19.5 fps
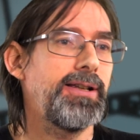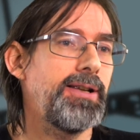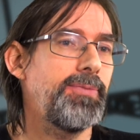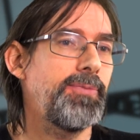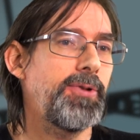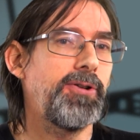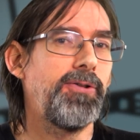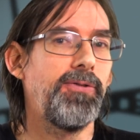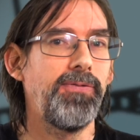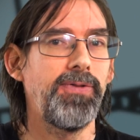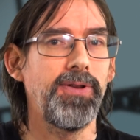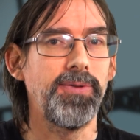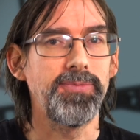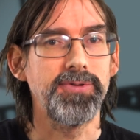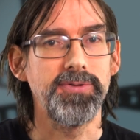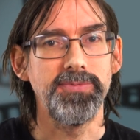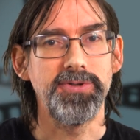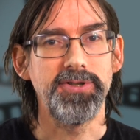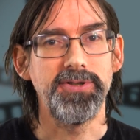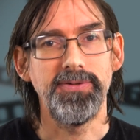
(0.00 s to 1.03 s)
let me go film
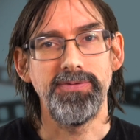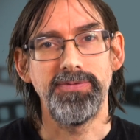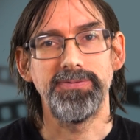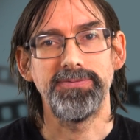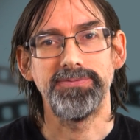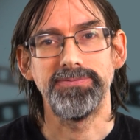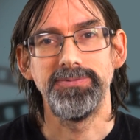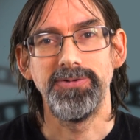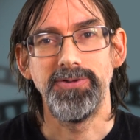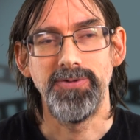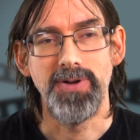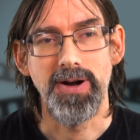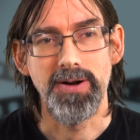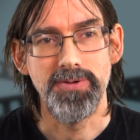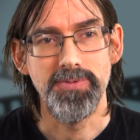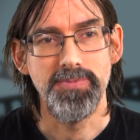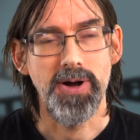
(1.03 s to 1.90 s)
some stuff round